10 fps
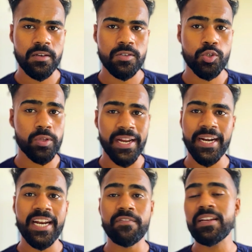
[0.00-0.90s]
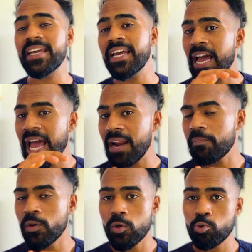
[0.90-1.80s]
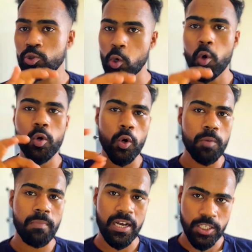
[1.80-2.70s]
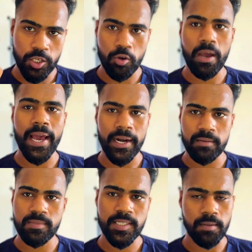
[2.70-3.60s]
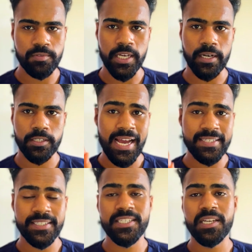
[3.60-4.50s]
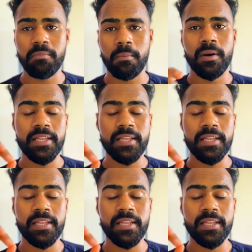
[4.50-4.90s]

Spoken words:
so that it will help you to score good marks in your anatomy subject. And just remember